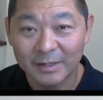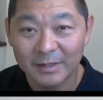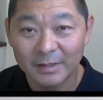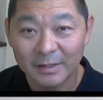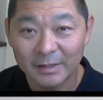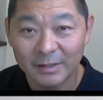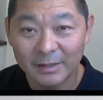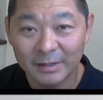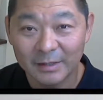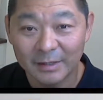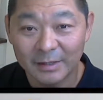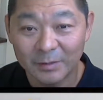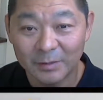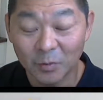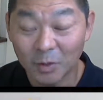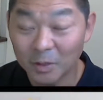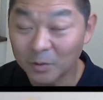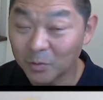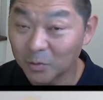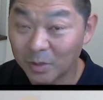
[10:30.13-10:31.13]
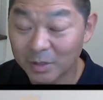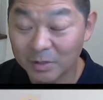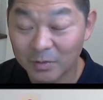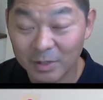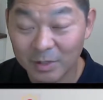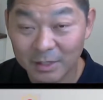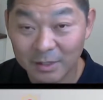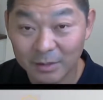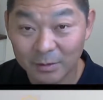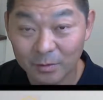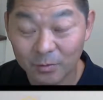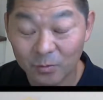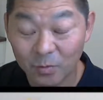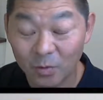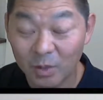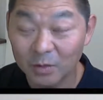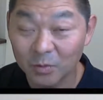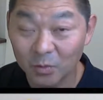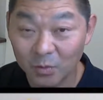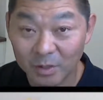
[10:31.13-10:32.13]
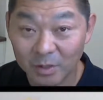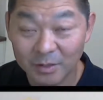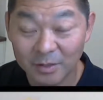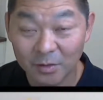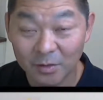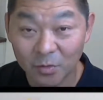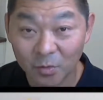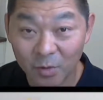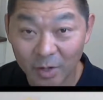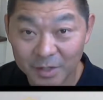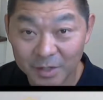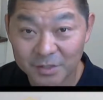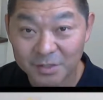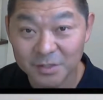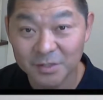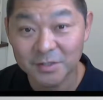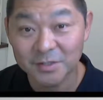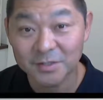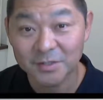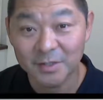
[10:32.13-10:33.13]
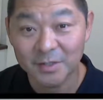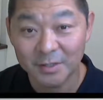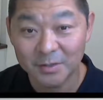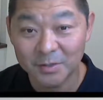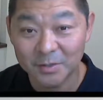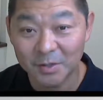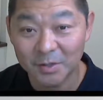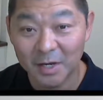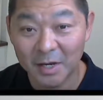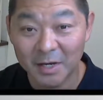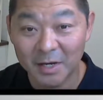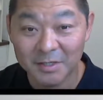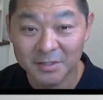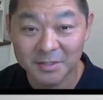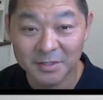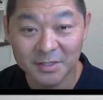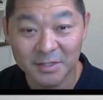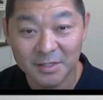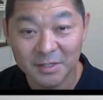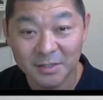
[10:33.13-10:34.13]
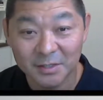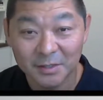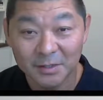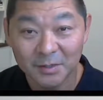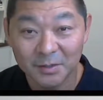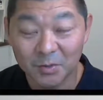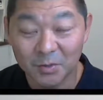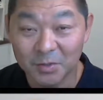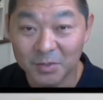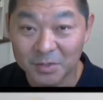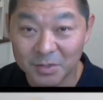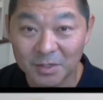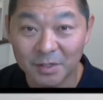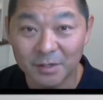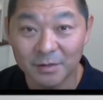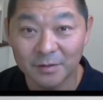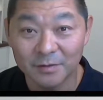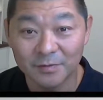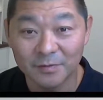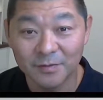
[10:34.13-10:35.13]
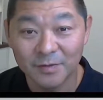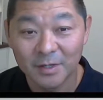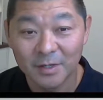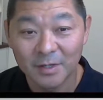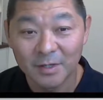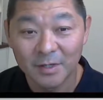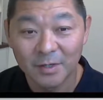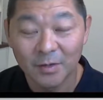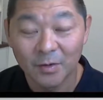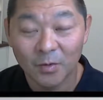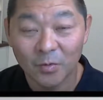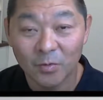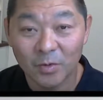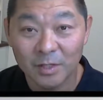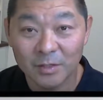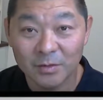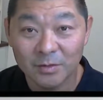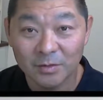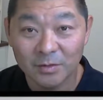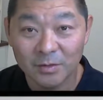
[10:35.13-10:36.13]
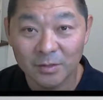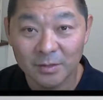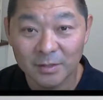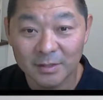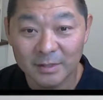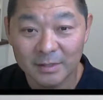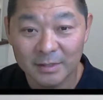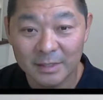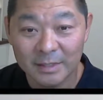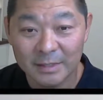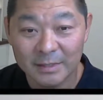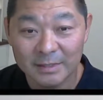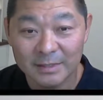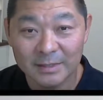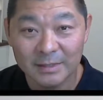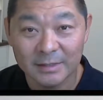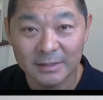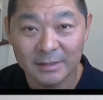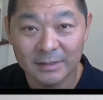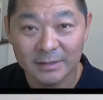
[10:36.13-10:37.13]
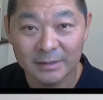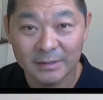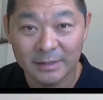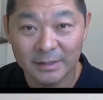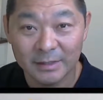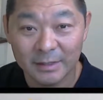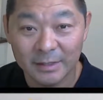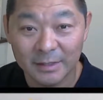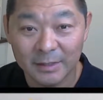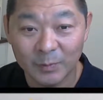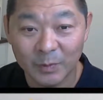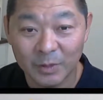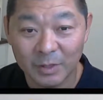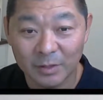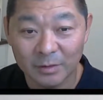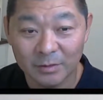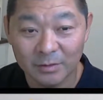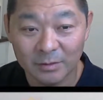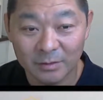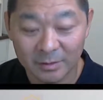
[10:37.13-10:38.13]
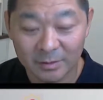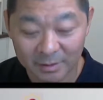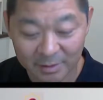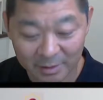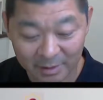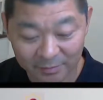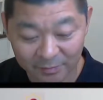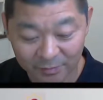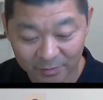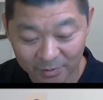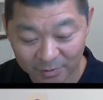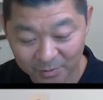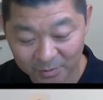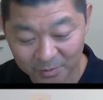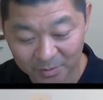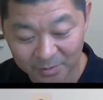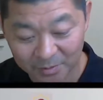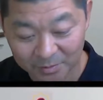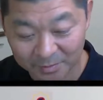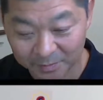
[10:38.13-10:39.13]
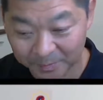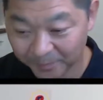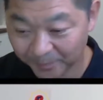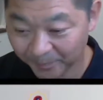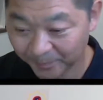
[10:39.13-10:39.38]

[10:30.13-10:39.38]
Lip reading: and what were the questions that you asked yourself when you got that email or that phone call.